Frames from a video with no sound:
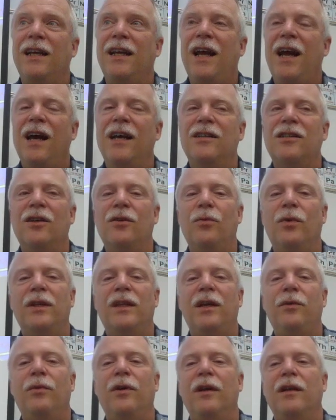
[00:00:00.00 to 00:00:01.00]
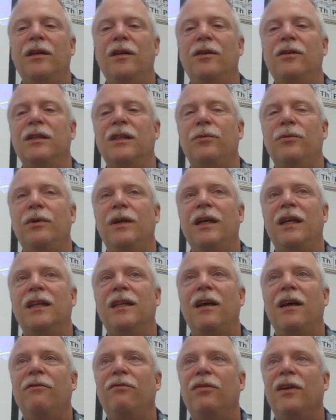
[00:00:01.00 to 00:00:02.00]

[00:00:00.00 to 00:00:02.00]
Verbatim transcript: Yeah, so what they want to do is they want to get that